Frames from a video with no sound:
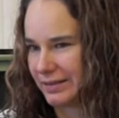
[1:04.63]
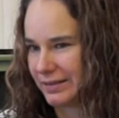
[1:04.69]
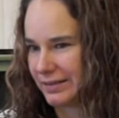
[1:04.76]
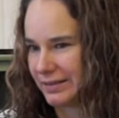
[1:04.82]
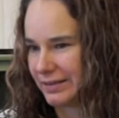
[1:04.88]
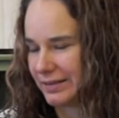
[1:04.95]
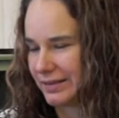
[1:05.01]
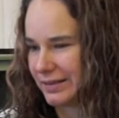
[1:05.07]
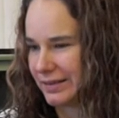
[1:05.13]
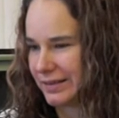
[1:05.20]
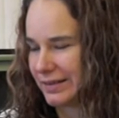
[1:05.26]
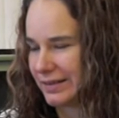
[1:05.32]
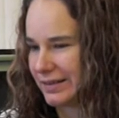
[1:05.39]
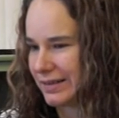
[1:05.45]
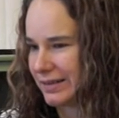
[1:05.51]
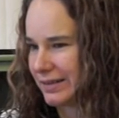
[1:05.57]

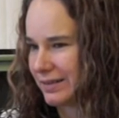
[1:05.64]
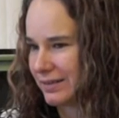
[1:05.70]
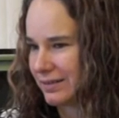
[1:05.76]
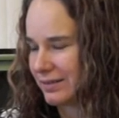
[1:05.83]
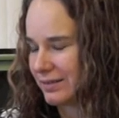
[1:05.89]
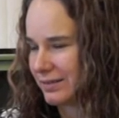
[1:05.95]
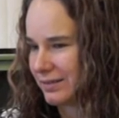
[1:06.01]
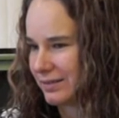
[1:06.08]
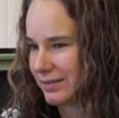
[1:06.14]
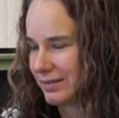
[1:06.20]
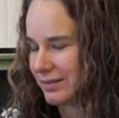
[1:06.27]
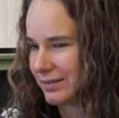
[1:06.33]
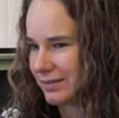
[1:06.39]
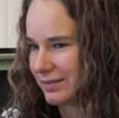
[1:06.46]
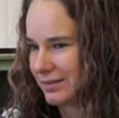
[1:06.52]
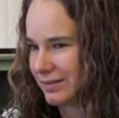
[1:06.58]

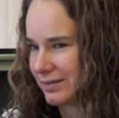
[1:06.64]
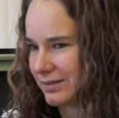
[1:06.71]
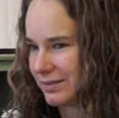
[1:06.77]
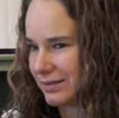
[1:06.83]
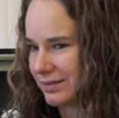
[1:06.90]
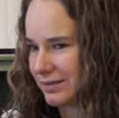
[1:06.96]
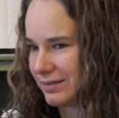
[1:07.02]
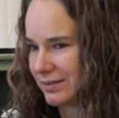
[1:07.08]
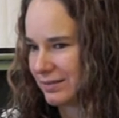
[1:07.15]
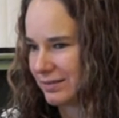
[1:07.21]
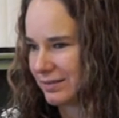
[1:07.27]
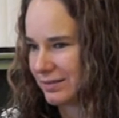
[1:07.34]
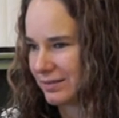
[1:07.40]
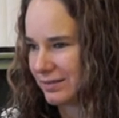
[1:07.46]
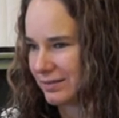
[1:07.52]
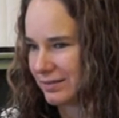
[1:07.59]

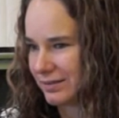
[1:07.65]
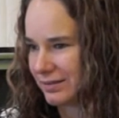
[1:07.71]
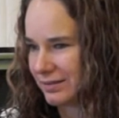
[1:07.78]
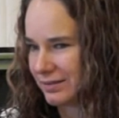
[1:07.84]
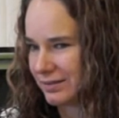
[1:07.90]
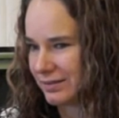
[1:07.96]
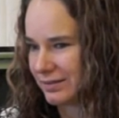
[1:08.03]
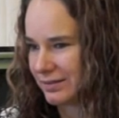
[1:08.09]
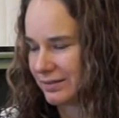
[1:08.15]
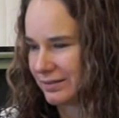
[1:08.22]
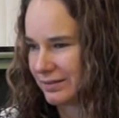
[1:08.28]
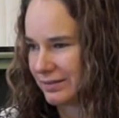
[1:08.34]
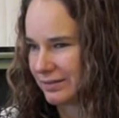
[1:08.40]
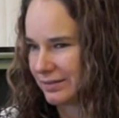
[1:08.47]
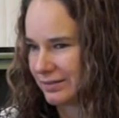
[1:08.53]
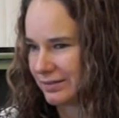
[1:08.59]

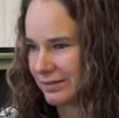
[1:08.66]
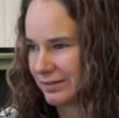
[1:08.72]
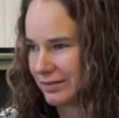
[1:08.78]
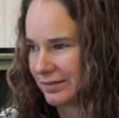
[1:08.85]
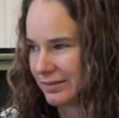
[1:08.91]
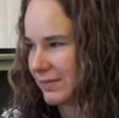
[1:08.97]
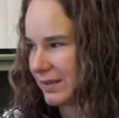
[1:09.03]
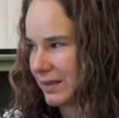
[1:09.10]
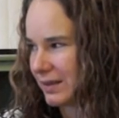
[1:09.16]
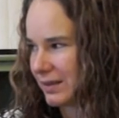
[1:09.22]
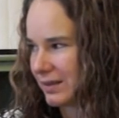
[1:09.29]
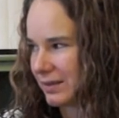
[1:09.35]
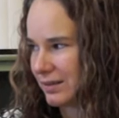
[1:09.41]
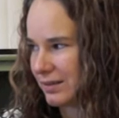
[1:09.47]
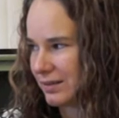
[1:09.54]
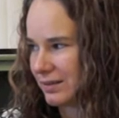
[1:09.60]

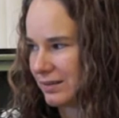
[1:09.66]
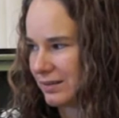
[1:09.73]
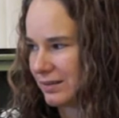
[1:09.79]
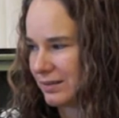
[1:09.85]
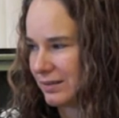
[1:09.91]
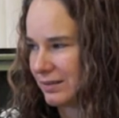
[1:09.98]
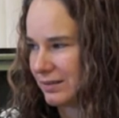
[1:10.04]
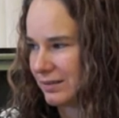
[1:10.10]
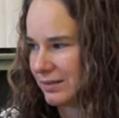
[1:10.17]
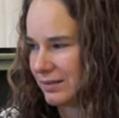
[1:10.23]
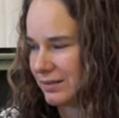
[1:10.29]
The person shown says nothing.